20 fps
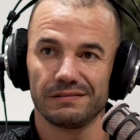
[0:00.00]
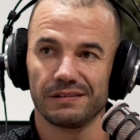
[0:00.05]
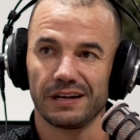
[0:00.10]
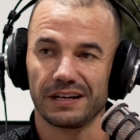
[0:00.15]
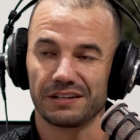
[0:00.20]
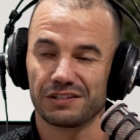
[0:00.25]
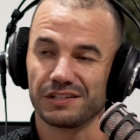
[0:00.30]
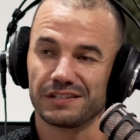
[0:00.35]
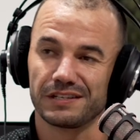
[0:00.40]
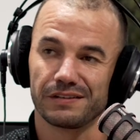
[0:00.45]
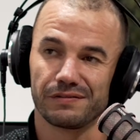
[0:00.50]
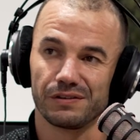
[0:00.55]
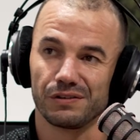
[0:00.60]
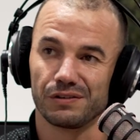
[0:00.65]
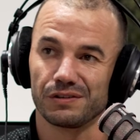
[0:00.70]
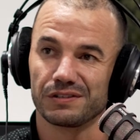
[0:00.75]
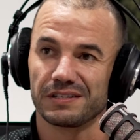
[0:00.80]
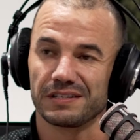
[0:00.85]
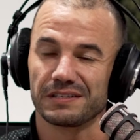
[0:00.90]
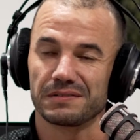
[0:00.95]
Actually, seven
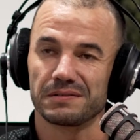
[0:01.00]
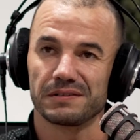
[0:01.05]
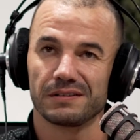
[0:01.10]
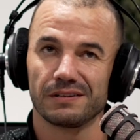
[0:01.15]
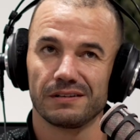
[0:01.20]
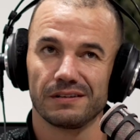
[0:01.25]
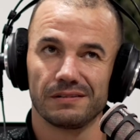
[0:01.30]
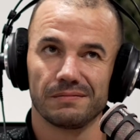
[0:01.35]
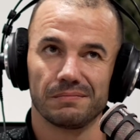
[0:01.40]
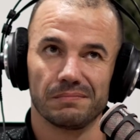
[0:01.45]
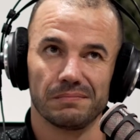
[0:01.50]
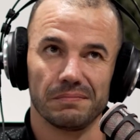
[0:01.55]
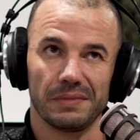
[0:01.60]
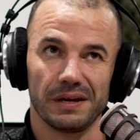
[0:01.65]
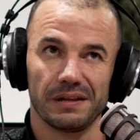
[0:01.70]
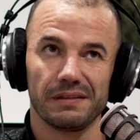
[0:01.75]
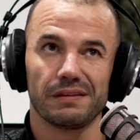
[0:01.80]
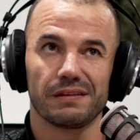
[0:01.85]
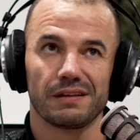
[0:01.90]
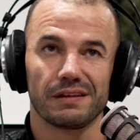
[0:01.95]
years this
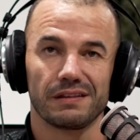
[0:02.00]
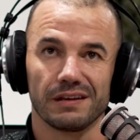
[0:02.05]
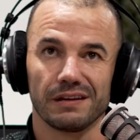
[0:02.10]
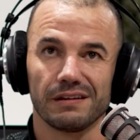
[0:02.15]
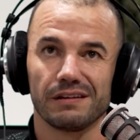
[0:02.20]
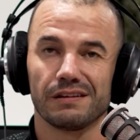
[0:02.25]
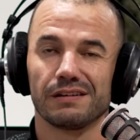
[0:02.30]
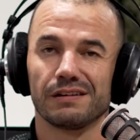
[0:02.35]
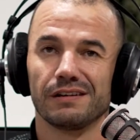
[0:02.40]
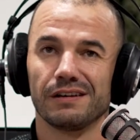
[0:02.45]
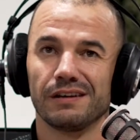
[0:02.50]
month, I think.